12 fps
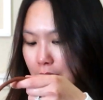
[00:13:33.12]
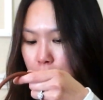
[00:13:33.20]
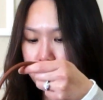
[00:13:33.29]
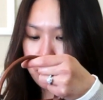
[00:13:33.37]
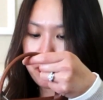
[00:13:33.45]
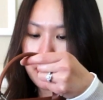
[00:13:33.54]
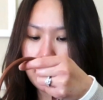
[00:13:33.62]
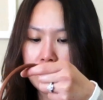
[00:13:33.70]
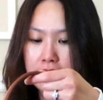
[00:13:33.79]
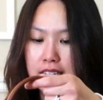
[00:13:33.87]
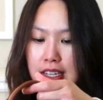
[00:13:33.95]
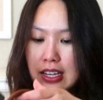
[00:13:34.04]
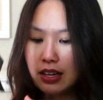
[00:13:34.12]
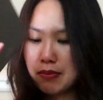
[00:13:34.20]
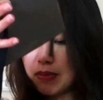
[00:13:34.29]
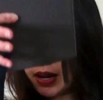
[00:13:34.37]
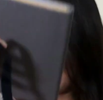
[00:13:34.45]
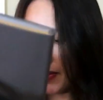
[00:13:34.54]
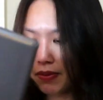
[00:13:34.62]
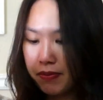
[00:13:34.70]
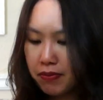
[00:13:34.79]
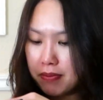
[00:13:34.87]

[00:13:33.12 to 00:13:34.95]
I were to put my,